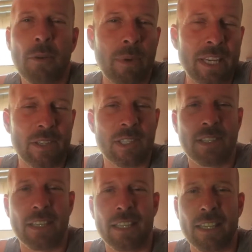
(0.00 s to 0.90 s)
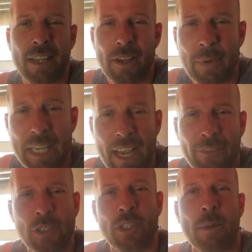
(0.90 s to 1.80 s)
when you
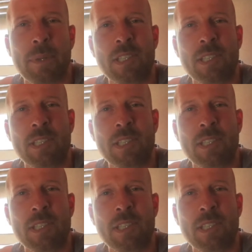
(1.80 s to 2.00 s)
have to stop at a